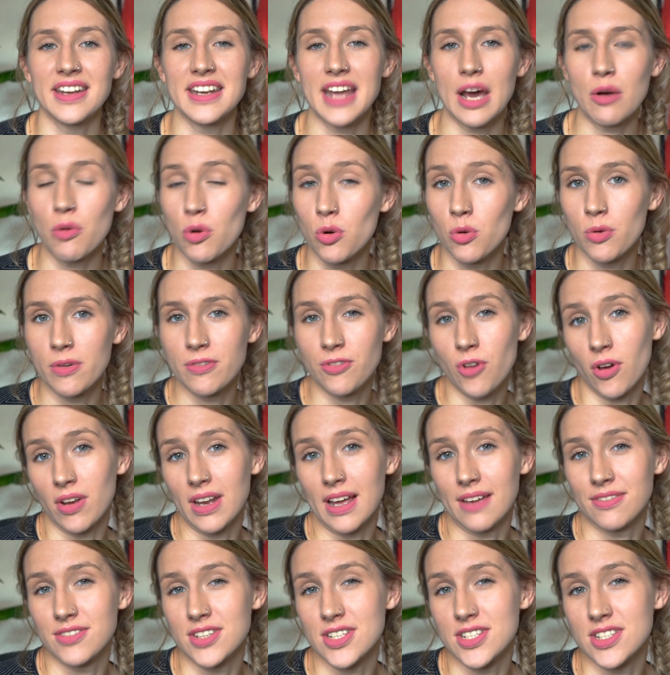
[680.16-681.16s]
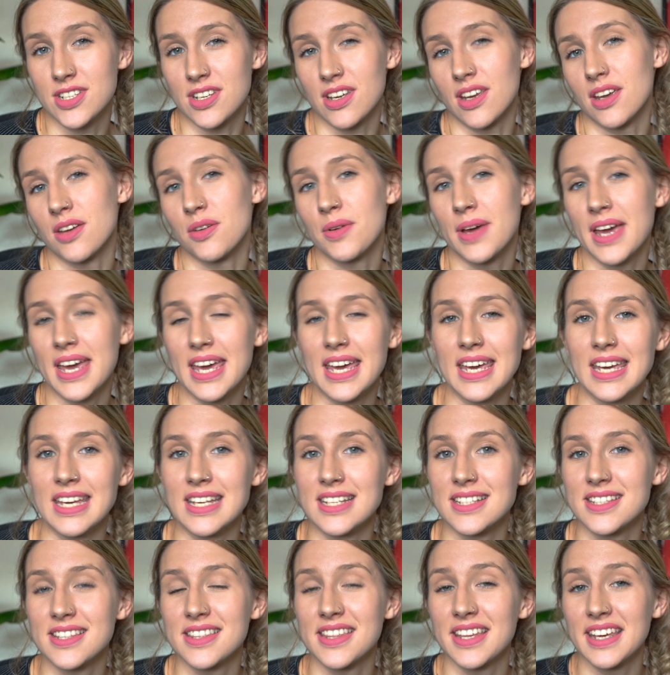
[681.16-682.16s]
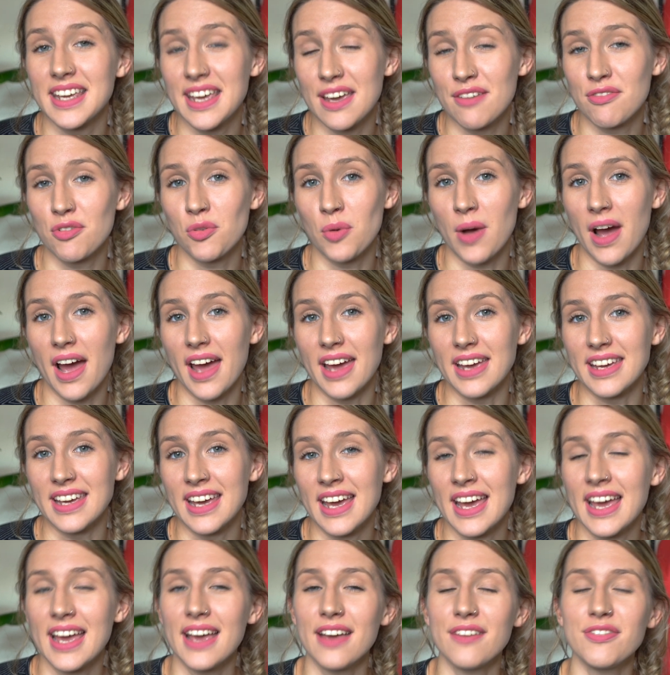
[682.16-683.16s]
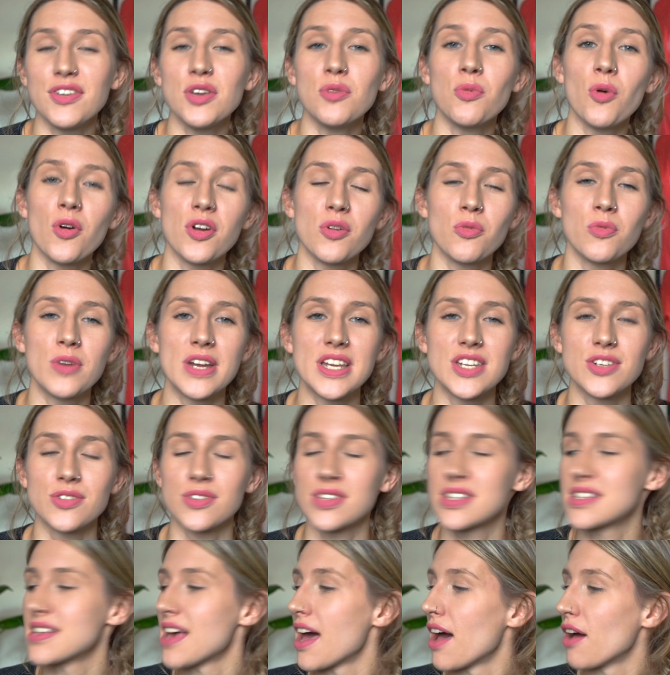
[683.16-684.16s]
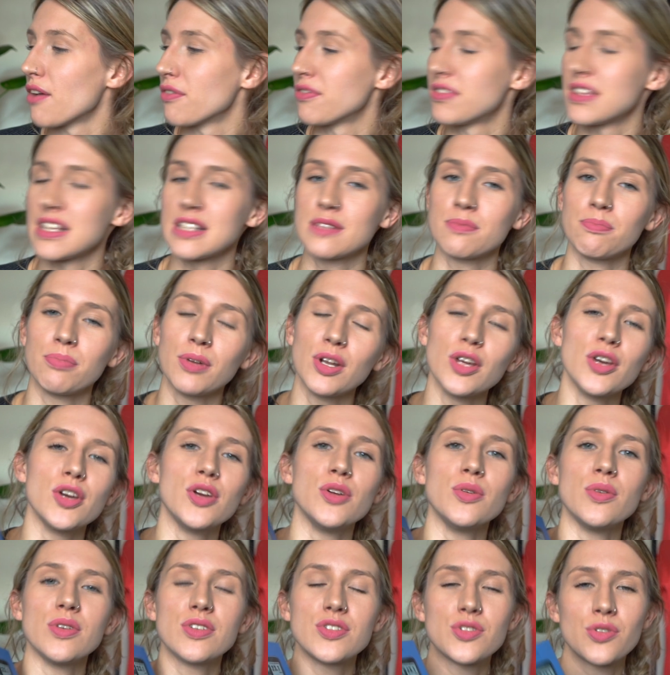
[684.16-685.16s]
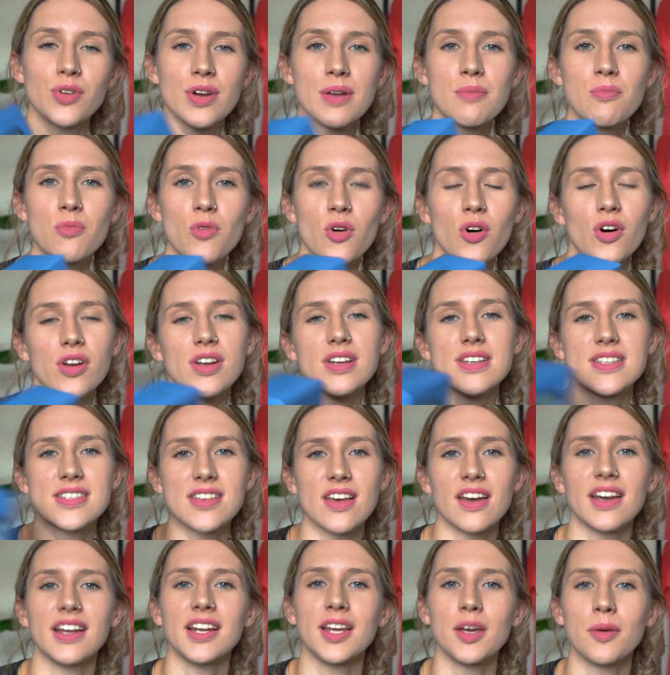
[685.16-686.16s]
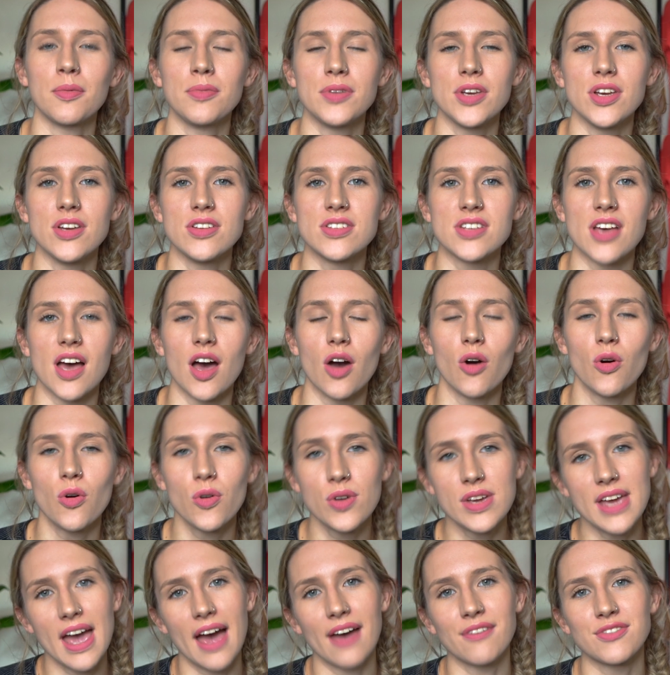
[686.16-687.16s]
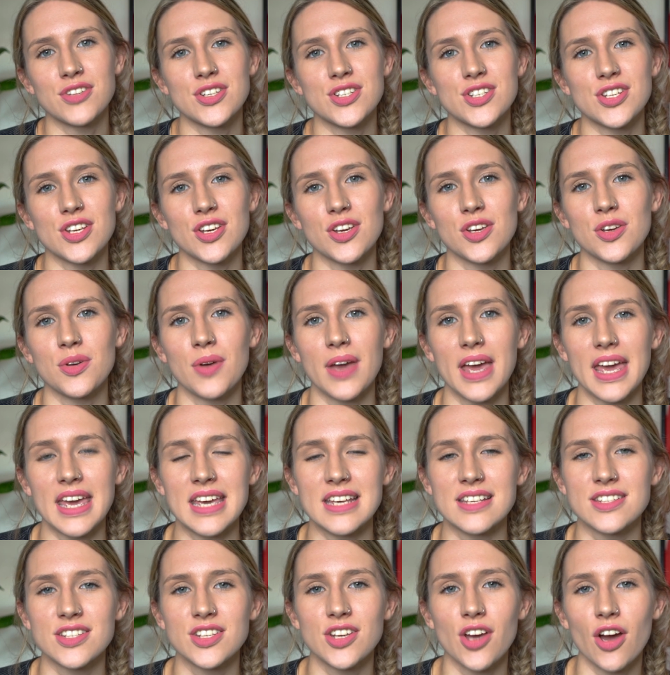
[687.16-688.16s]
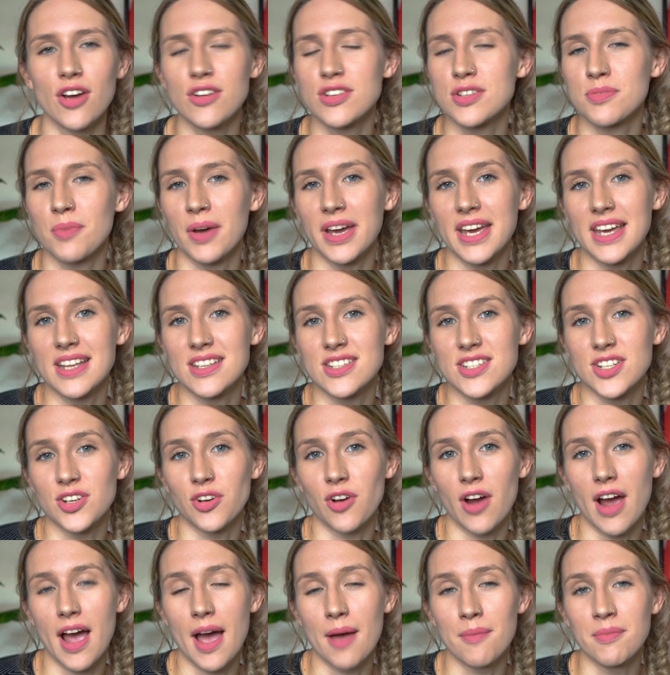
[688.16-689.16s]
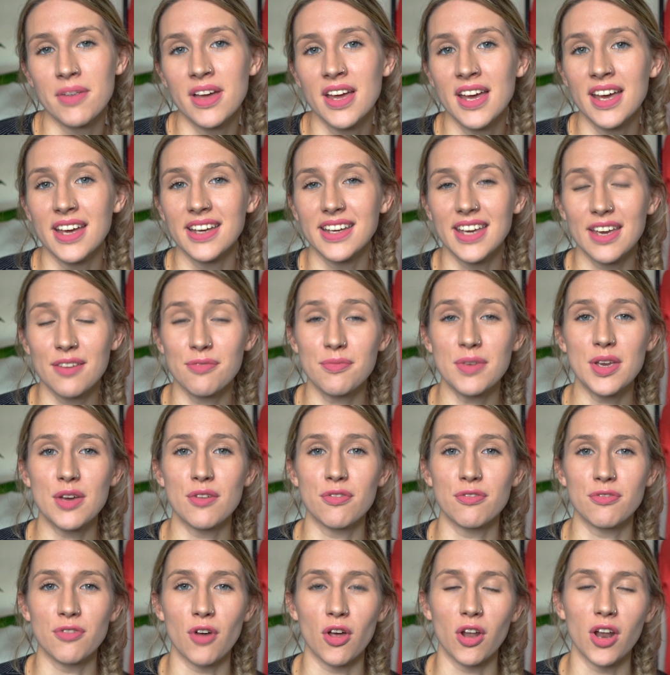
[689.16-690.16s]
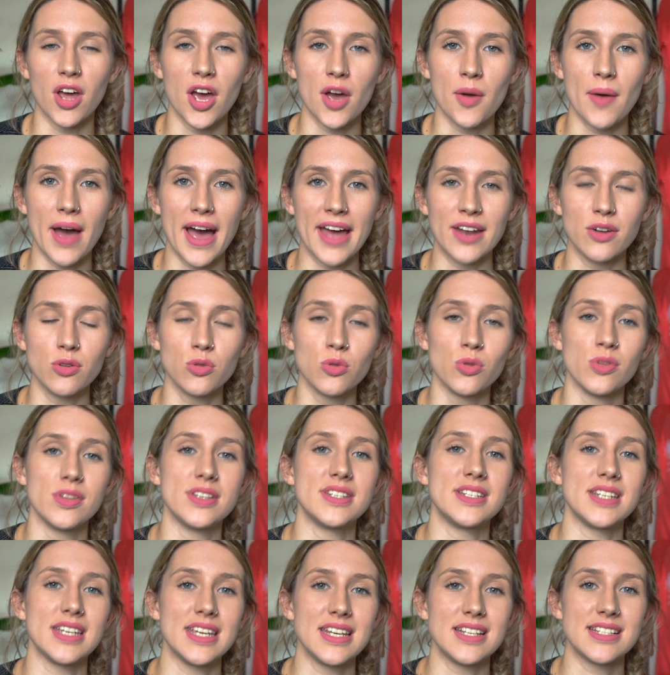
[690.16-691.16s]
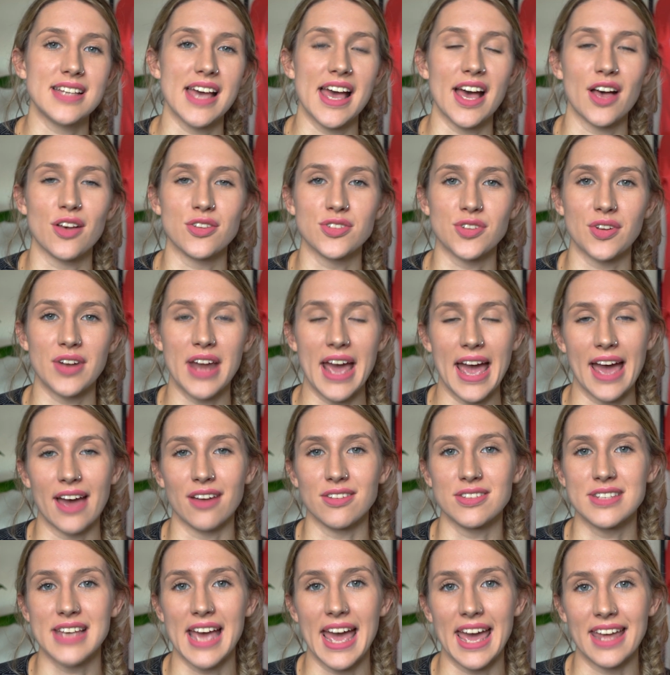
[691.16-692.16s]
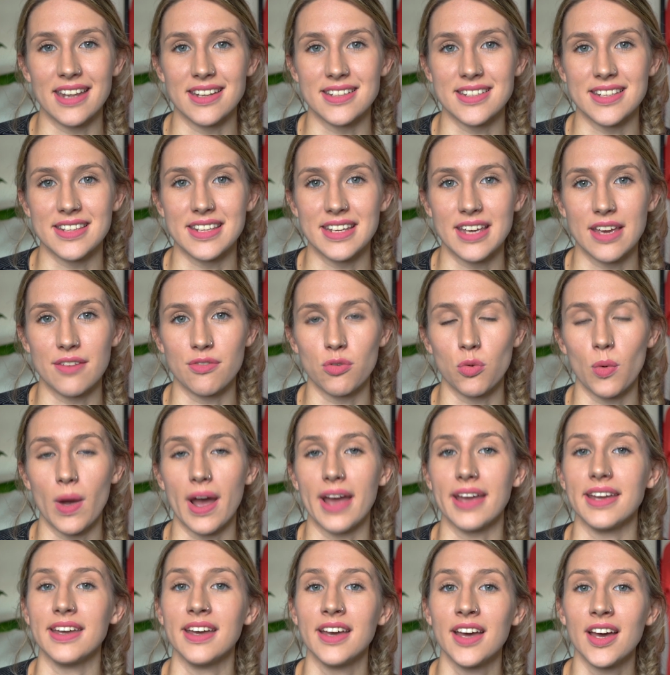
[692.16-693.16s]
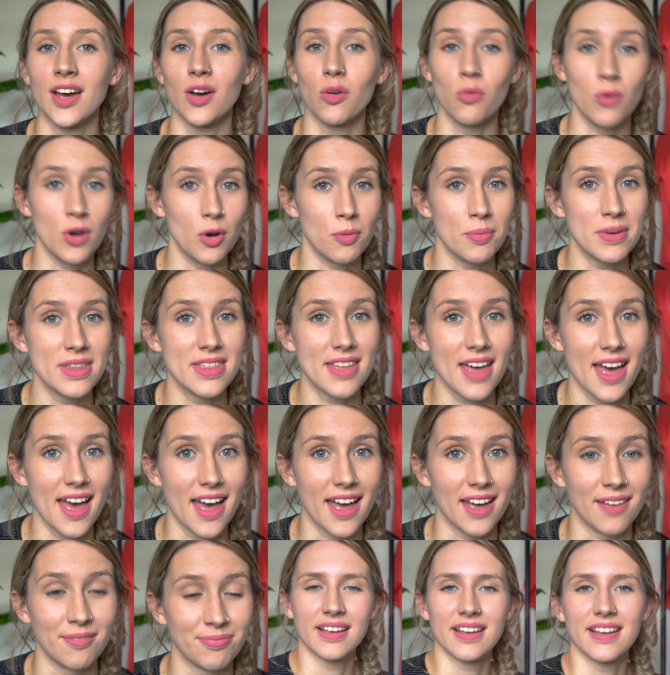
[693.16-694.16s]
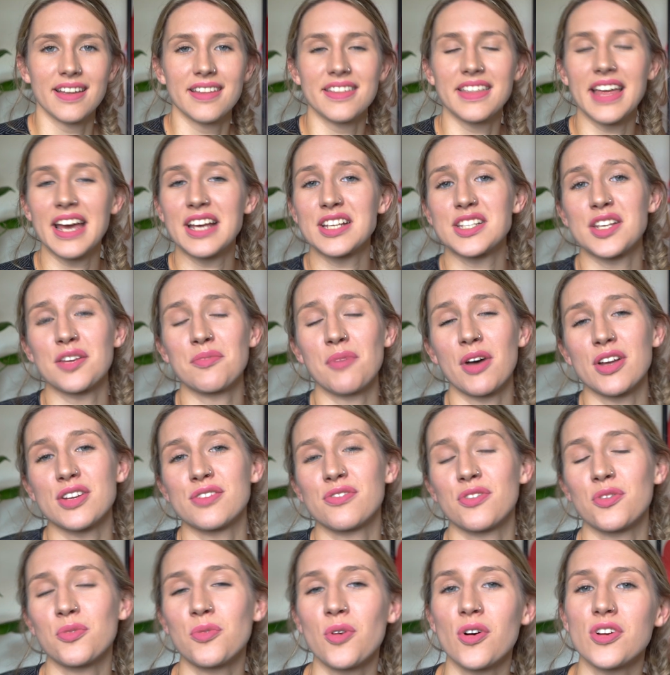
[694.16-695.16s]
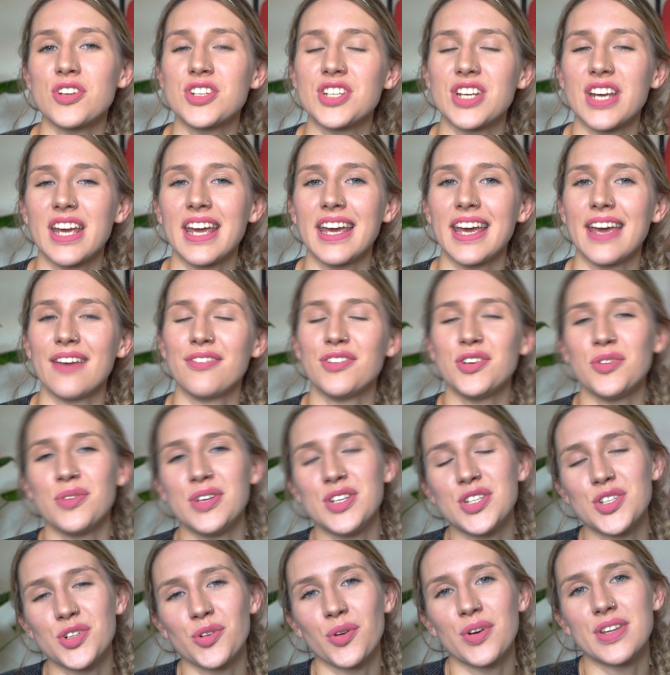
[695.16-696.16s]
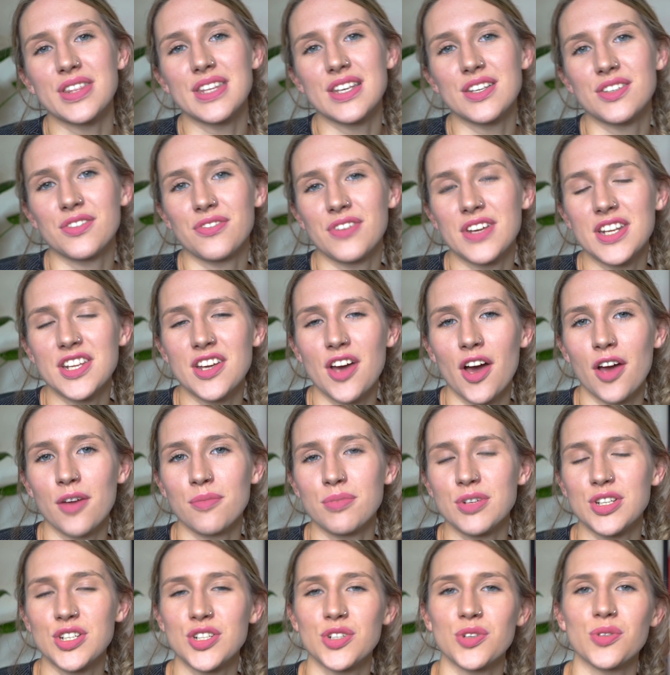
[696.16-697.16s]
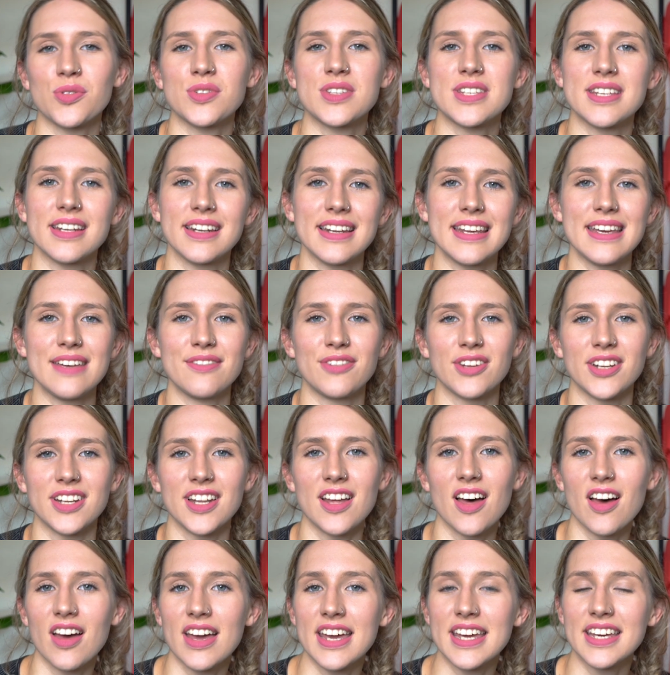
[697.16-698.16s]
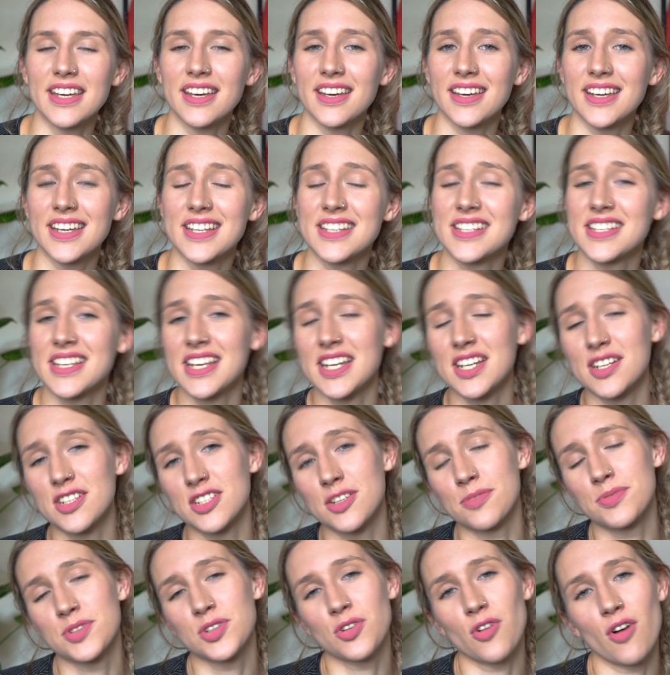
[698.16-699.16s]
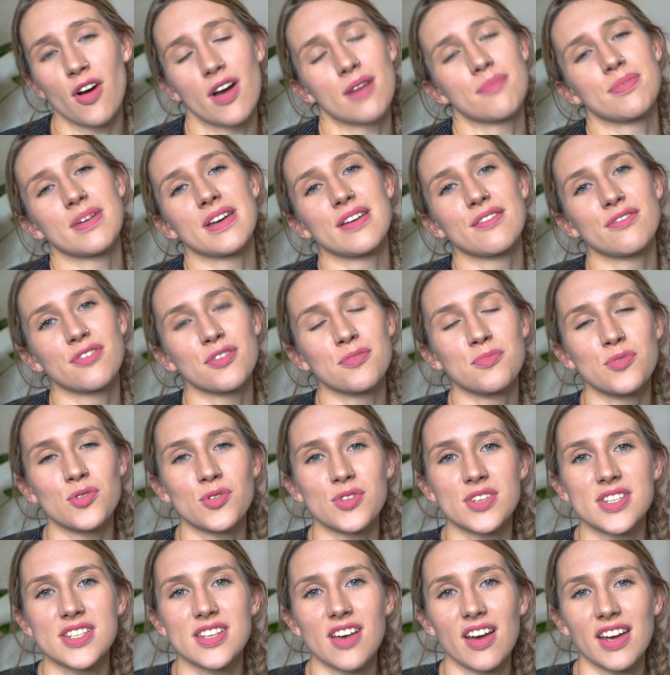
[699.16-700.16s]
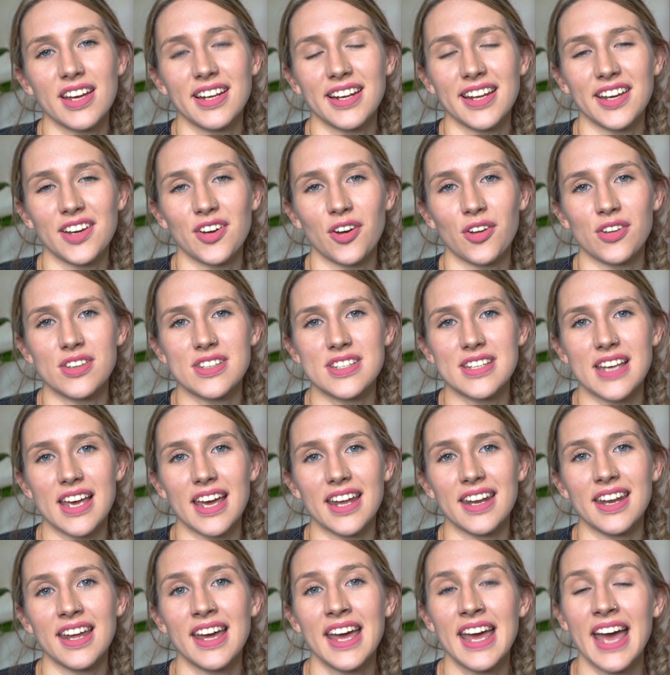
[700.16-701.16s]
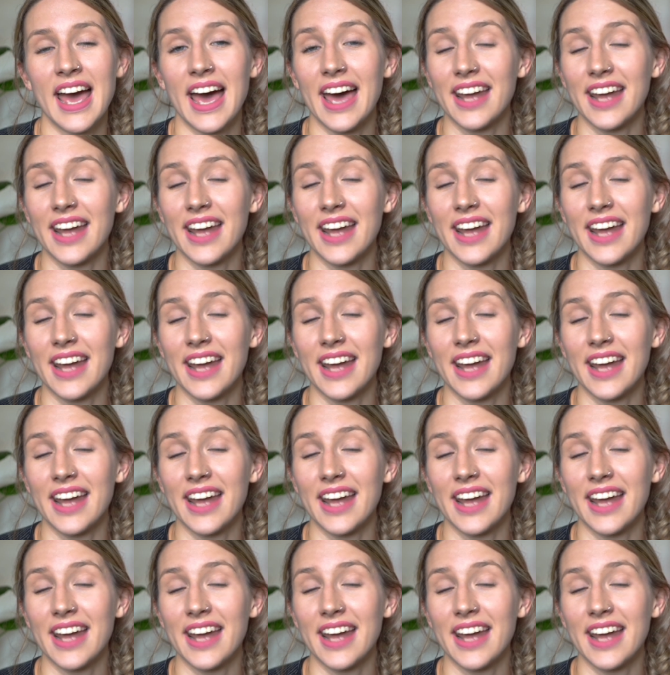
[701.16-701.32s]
Now all we've got left to do is the giveaway. If you want to win yourself this blue Trimm One cycling computer, all you have to do is go to my Instagram, give me a follow, and all the details on how to enter the giveaway will be there. Thanks so much for watching. If you enjoyed this video, be sure to leave a like. Consider subscribing for more cycling content.